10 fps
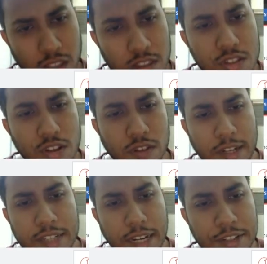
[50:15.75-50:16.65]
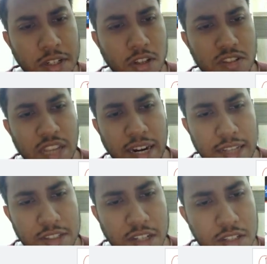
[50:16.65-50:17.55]
This is your first action. Your second
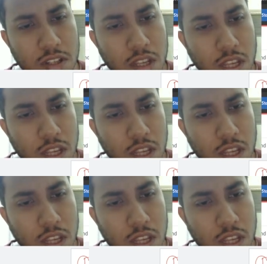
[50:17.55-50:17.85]
action is